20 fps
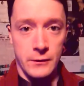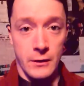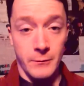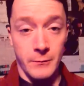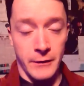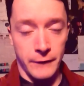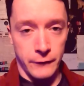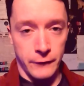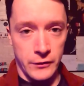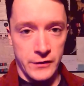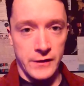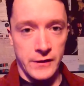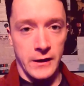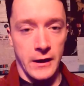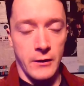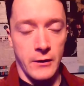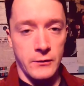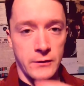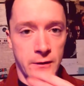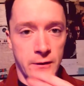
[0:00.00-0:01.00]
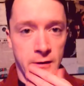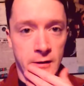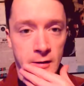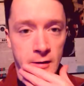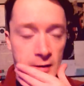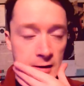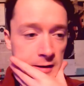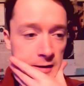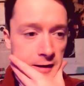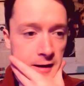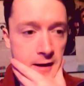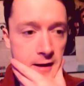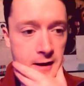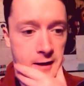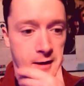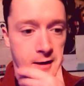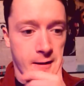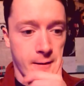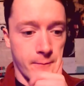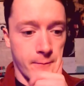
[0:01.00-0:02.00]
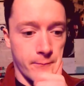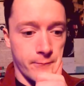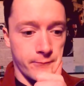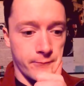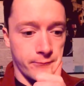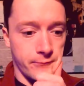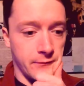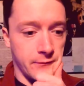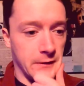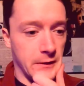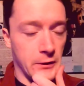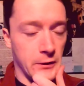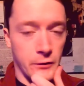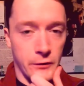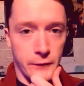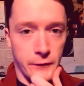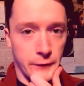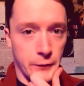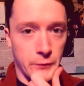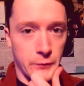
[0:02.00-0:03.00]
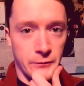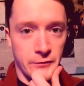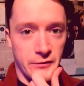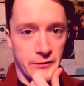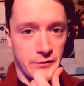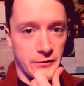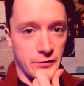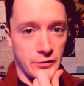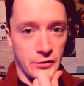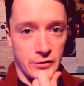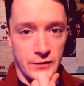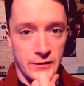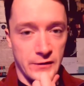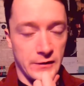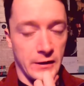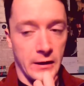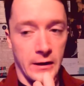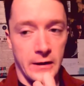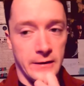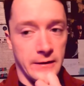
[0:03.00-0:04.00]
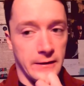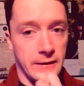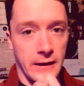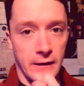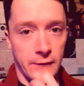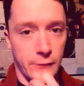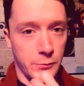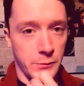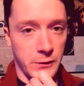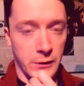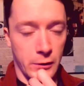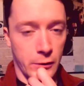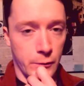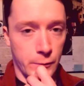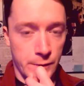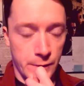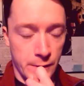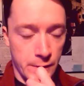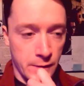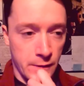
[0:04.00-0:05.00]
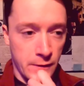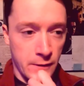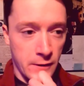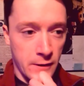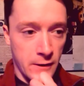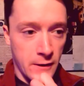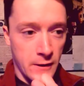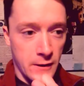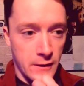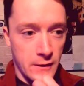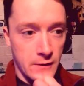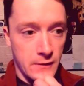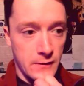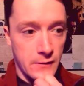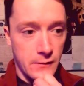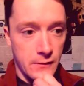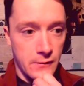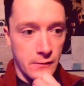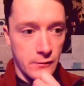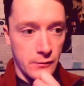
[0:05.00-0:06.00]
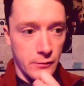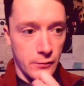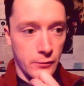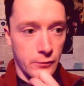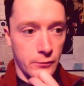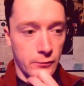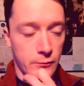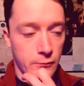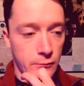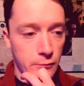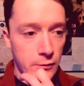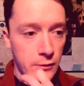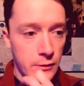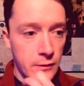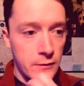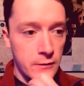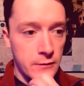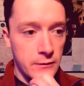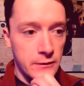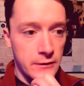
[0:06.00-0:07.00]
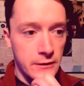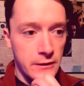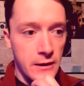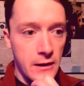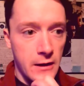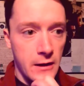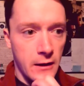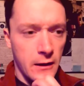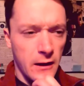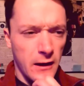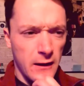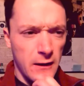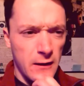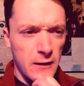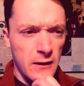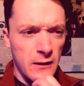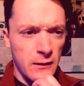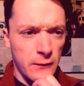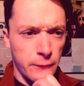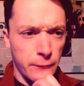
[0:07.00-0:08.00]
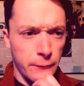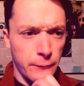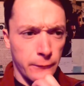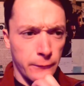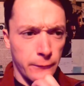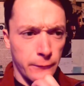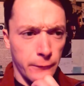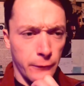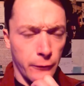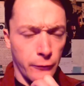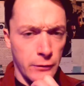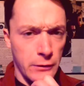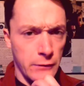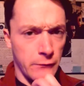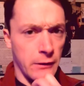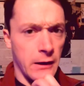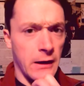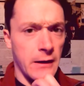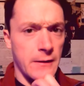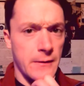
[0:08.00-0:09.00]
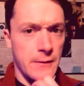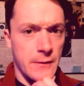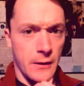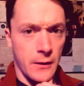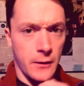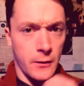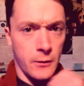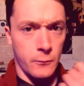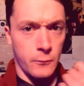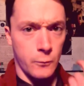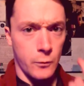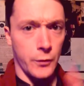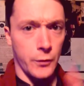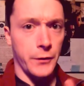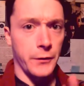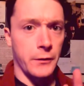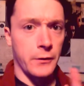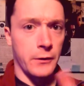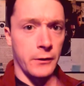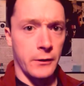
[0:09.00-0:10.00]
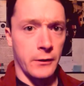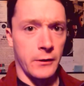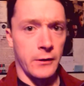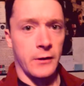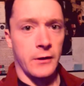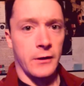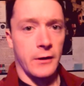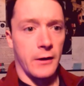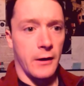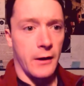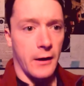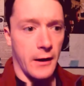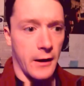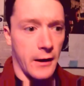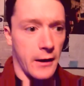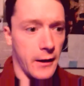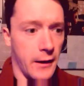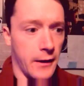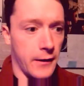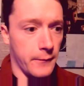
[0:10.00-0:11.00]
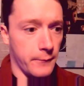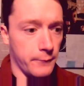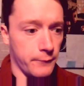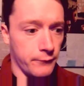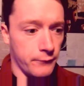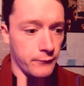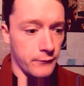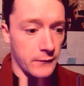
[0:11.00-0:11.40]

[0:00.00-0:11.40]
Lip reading: my first account. The other phone just died, it gave up the ghost. So, yeah, I think out of 3 raids, I got 1. I